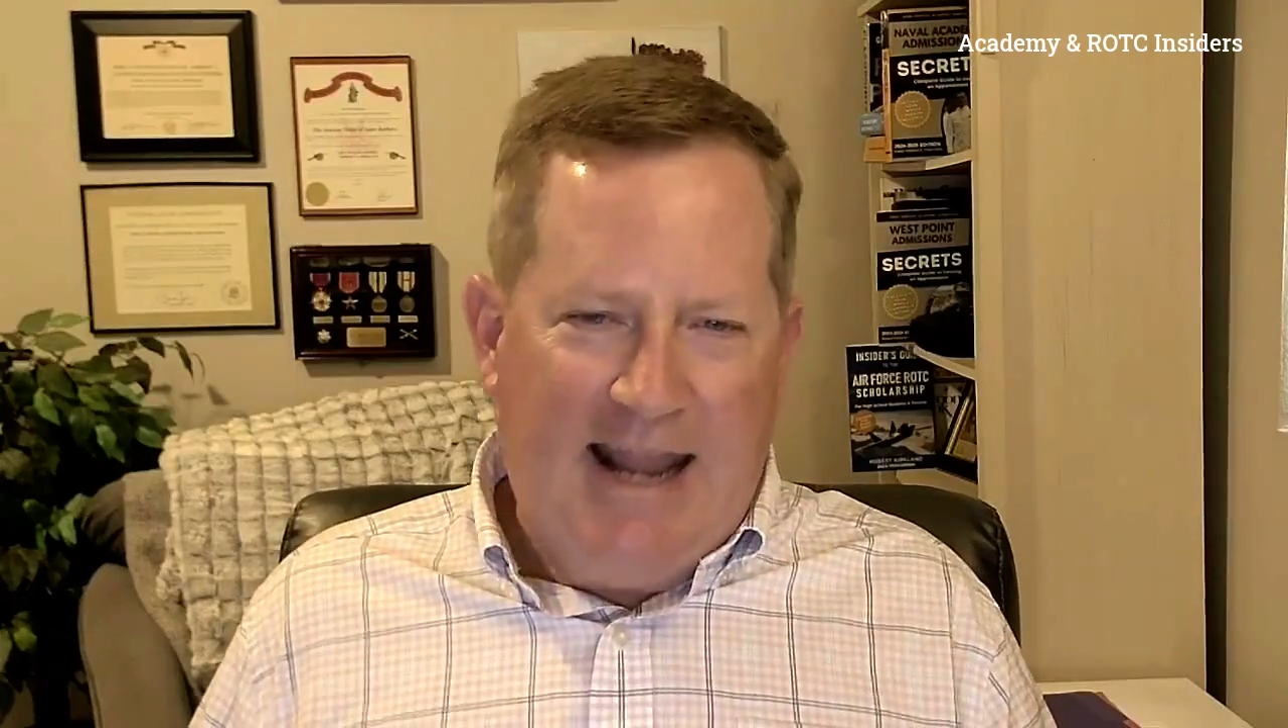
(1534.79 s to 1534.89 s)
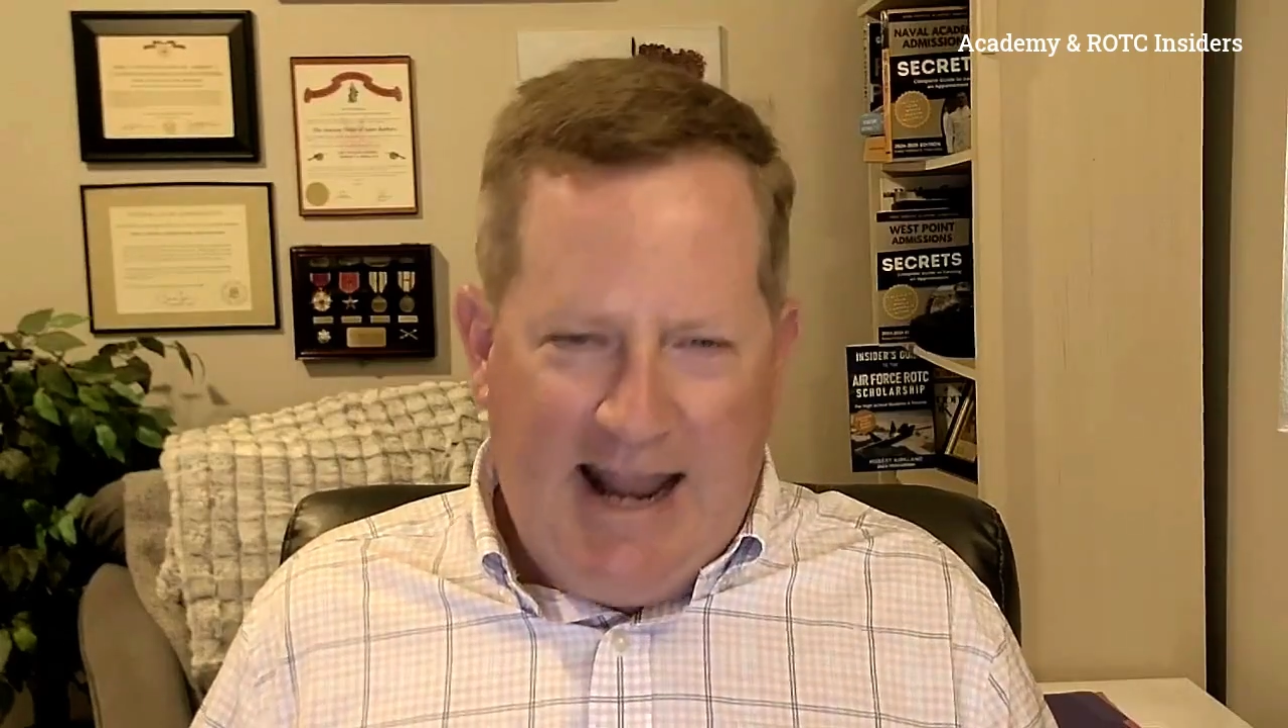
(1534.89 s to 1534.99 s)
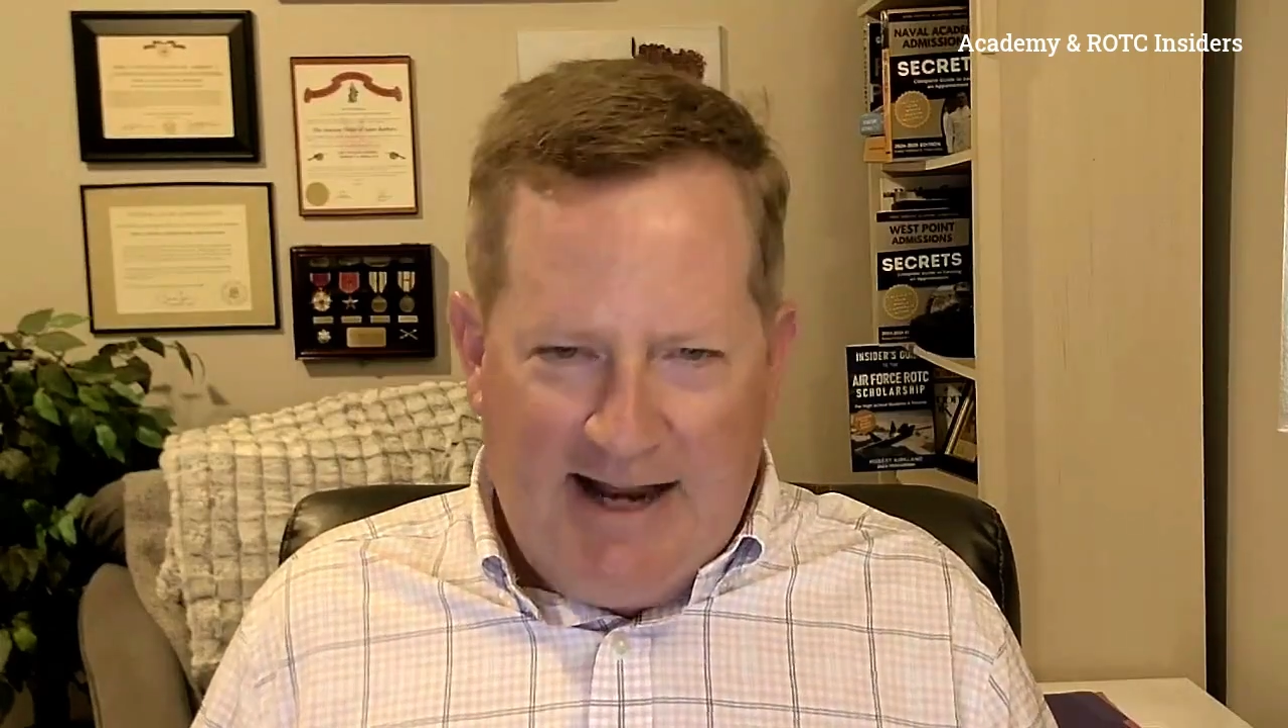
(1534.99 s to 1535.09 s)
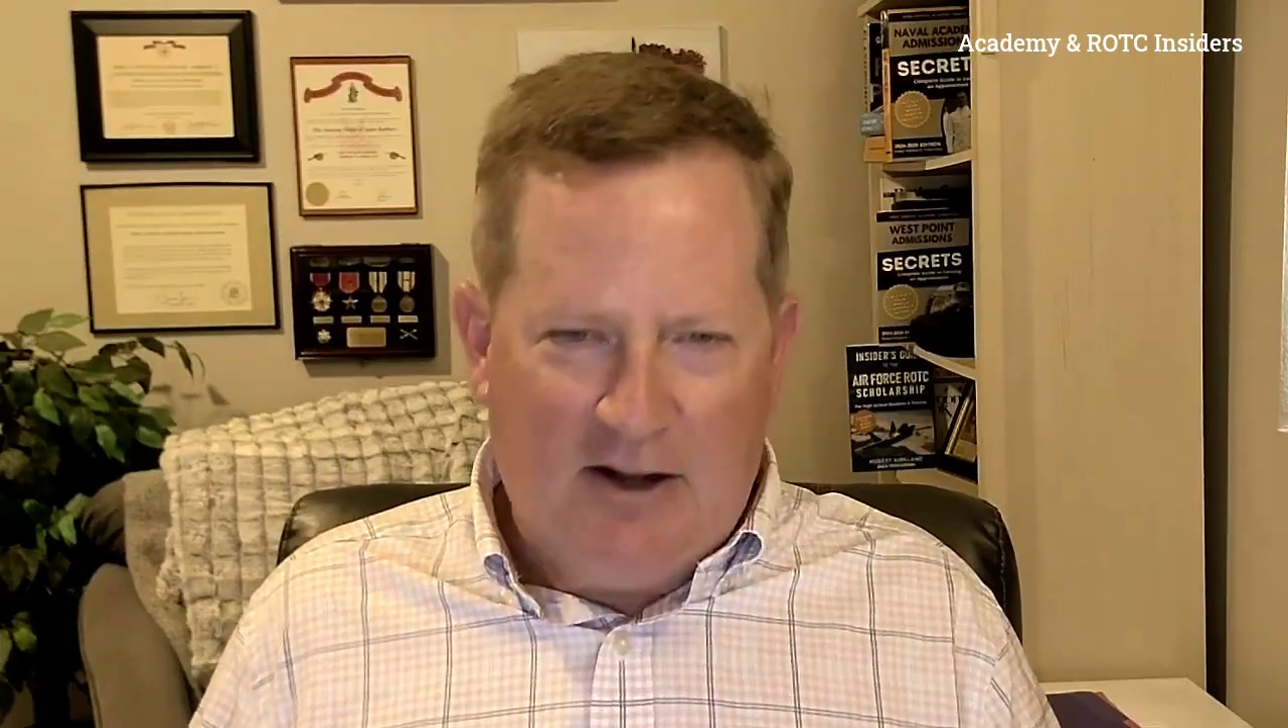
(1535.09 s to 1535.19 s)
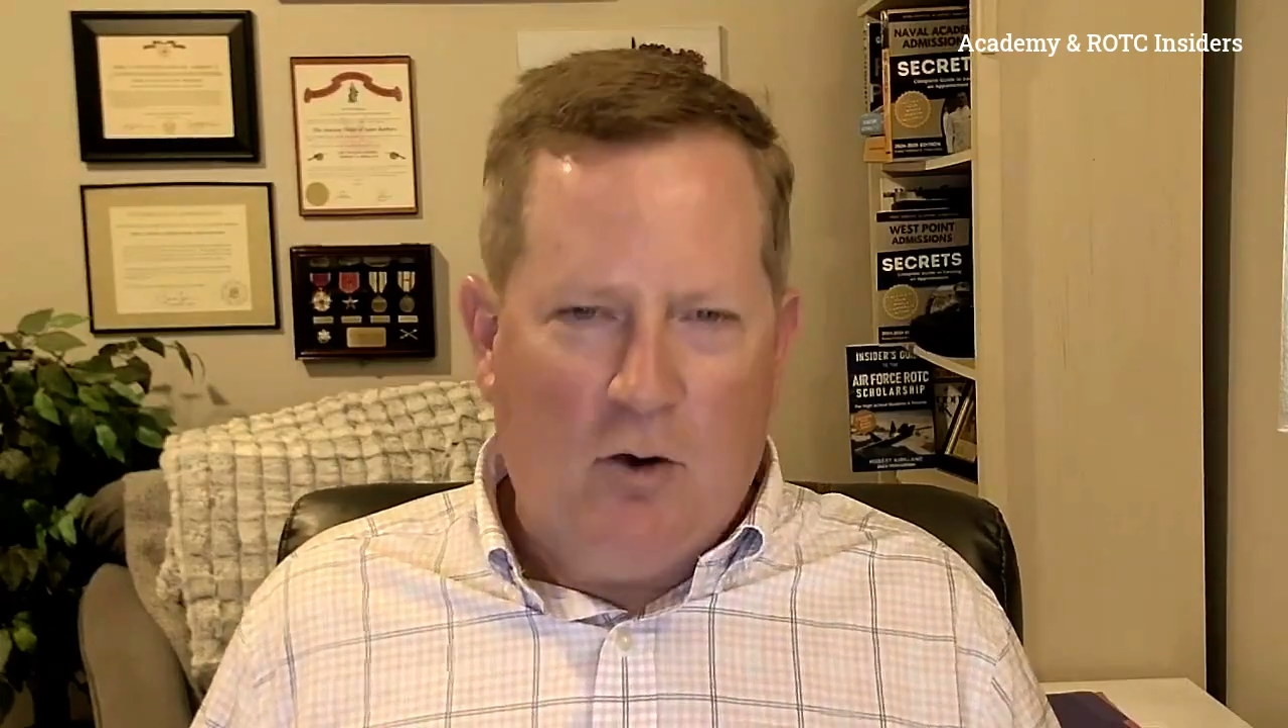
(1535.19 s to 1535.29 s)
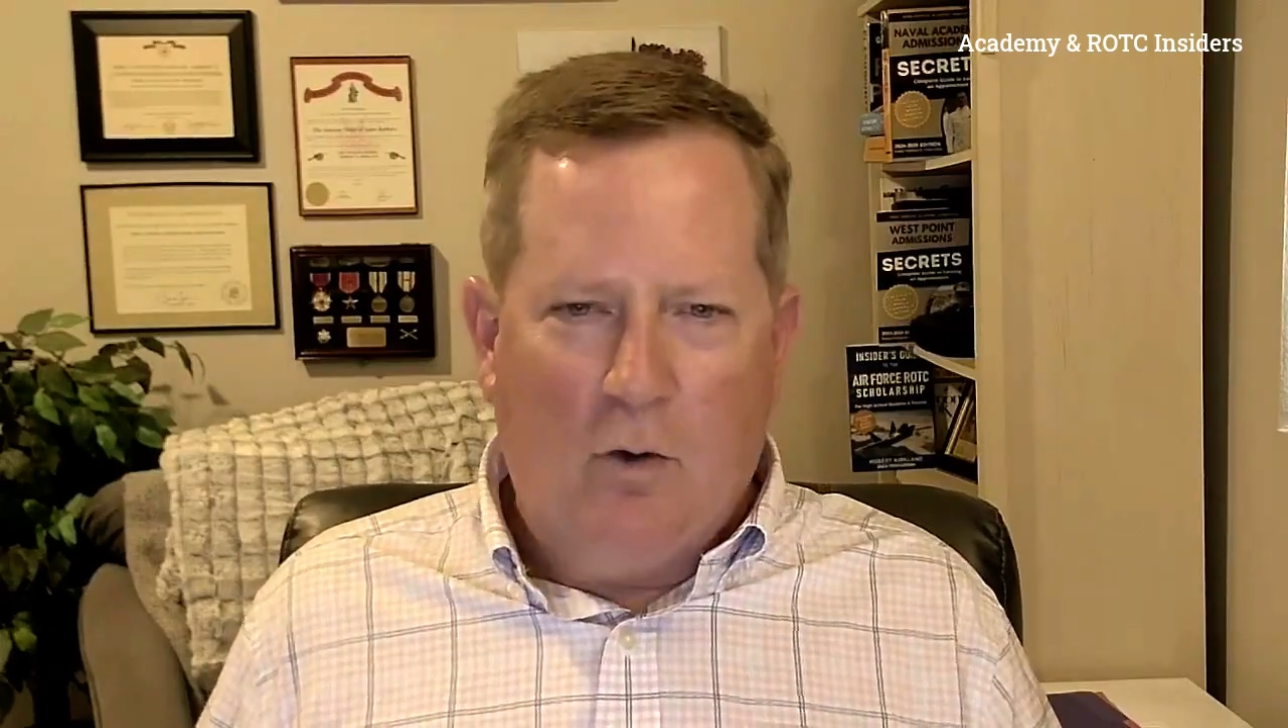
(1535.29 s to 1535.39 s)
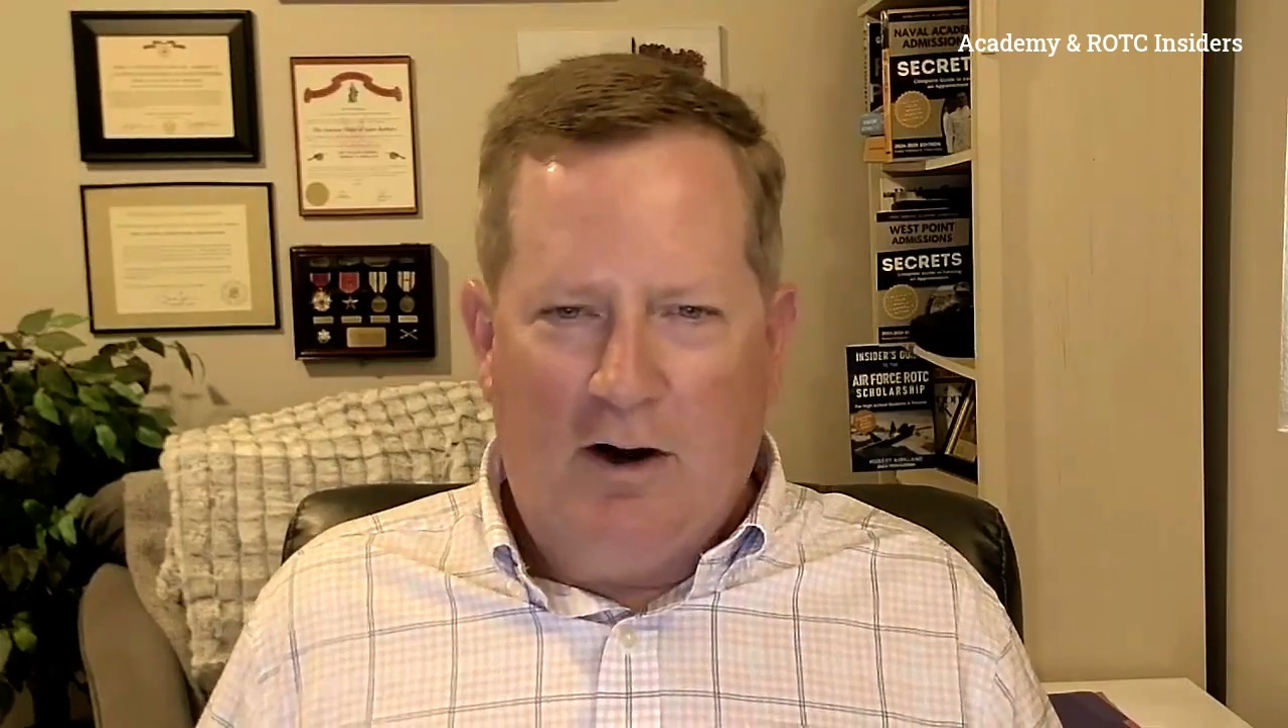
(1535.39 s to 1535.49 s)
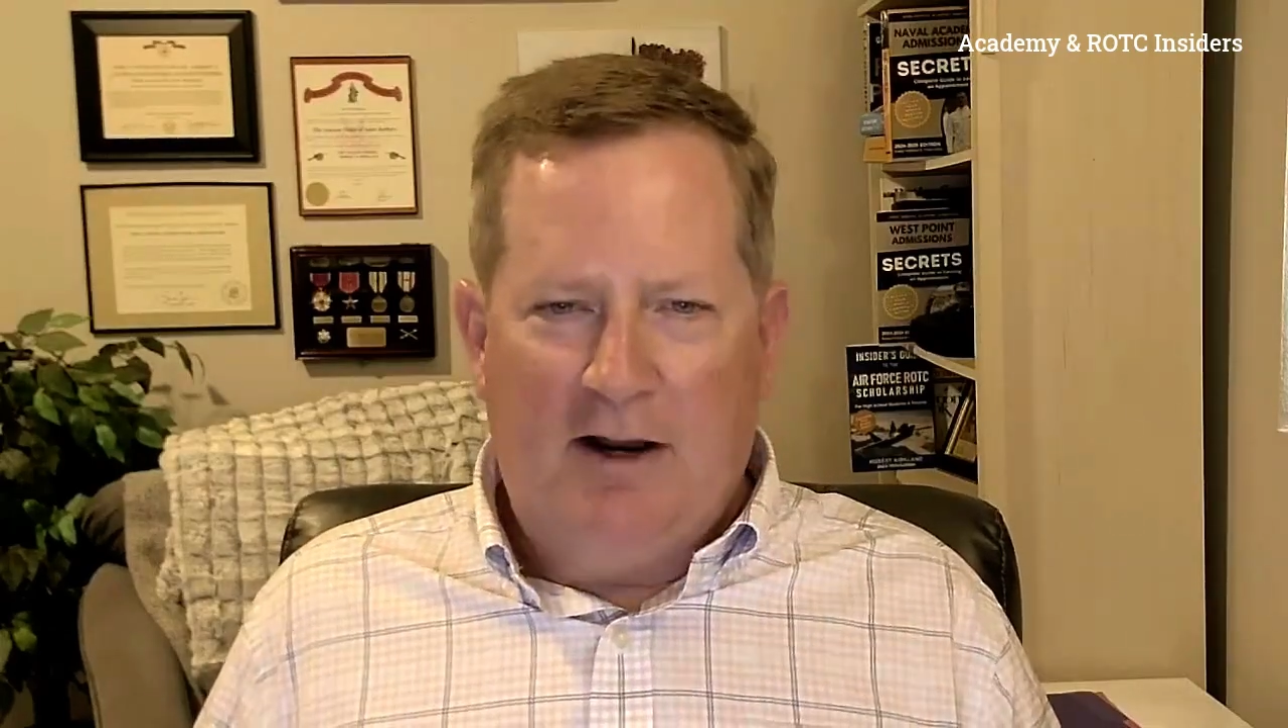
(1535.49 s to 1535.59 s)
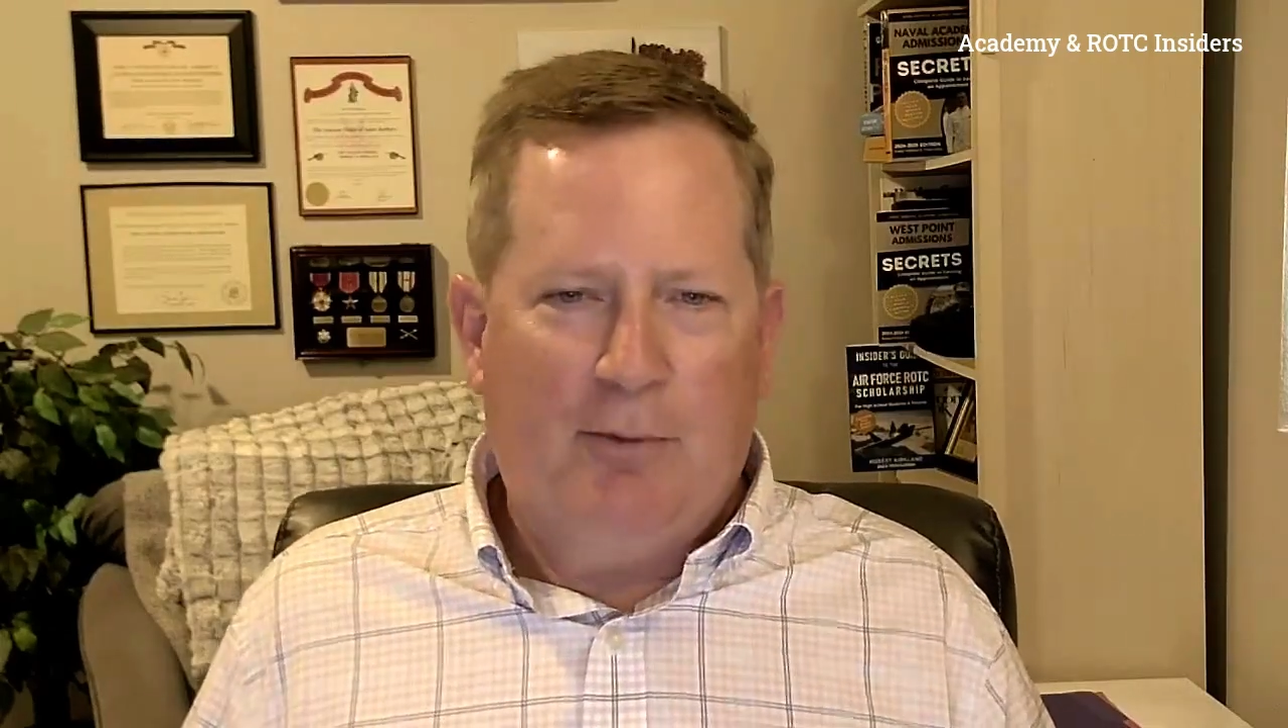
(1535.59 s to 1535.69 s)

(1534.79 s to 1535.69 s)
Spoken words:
category